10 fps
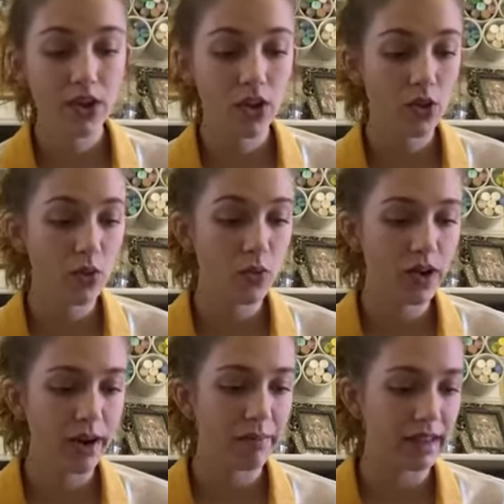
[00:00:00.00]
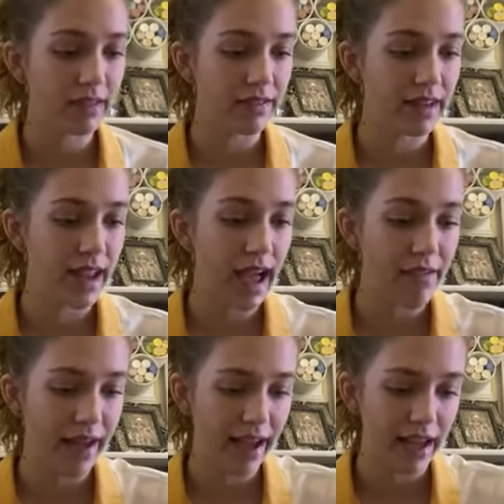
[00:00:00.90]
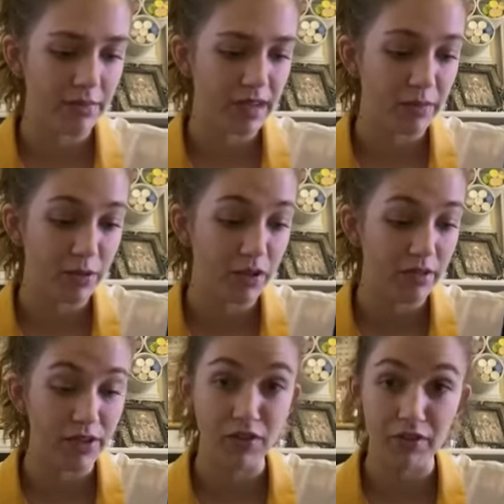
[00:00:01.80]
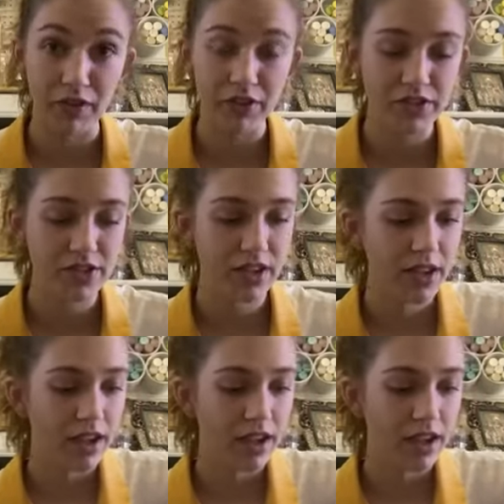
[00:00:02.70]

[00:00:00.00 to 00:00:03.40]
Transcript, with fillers: You would not believe the day I've had, people of the universe.